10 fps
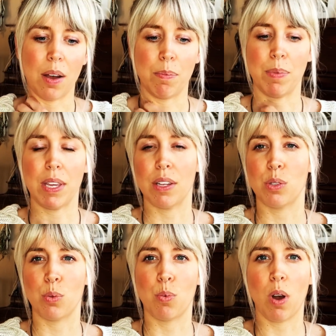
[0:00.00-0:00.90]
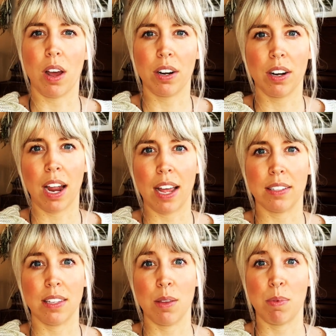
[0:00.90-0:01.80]
because water has
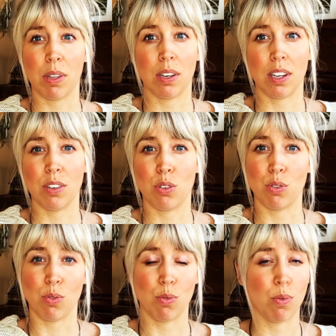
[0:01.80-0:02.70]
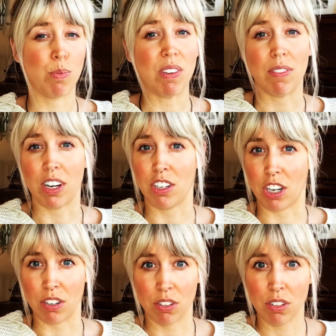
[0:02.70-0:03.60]
the ability to be very
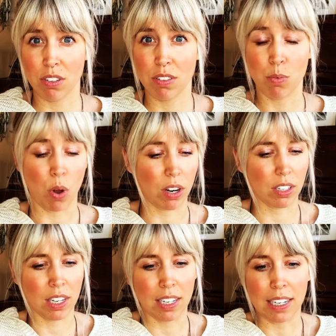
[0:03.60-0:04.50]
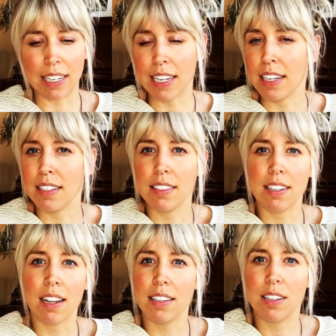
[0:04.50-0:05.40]
gentle. Water can clean
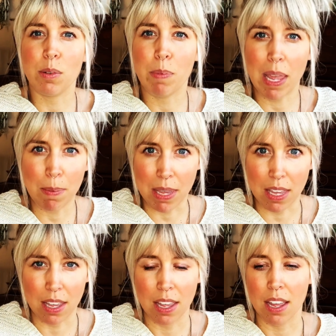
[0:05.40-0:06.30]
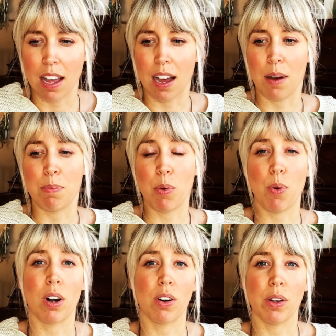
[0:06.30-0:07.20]
a little baby, but
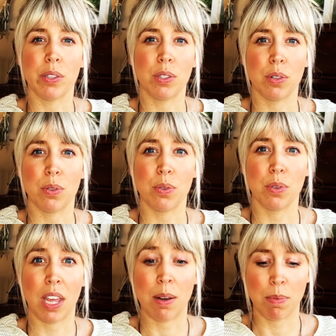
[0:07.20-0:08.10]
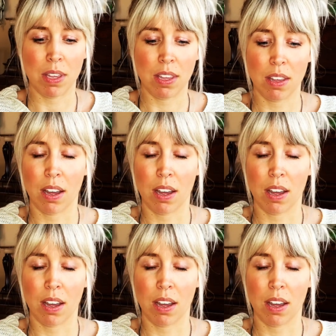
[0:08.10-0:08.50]
water also can be